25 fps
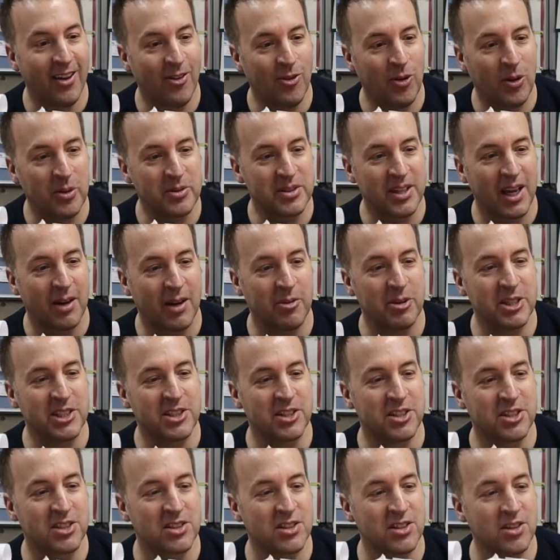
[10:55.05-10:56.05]
What was that we
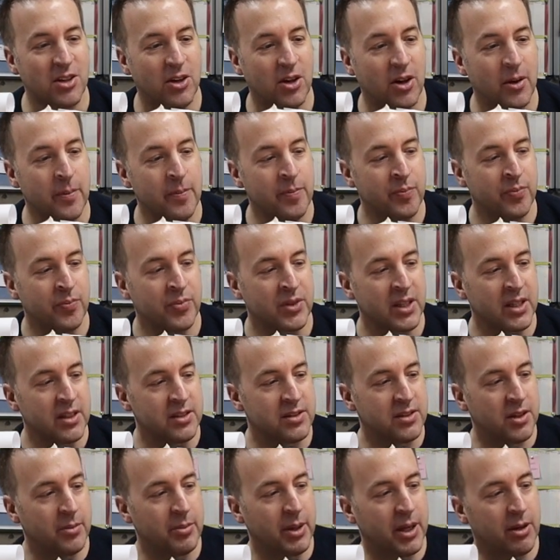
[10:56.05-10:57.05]
just saw?
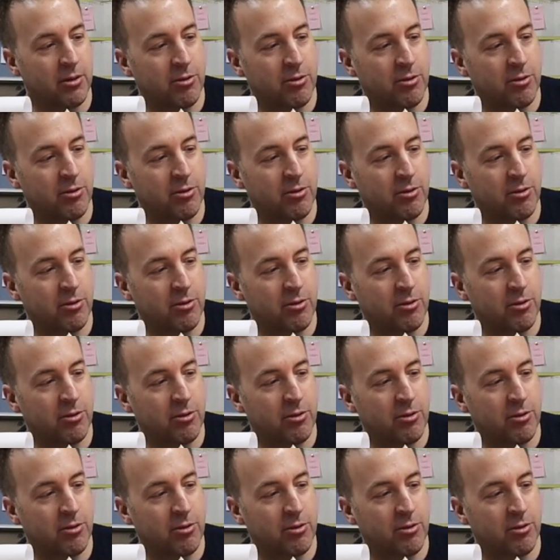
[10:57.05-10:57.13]
So it'll be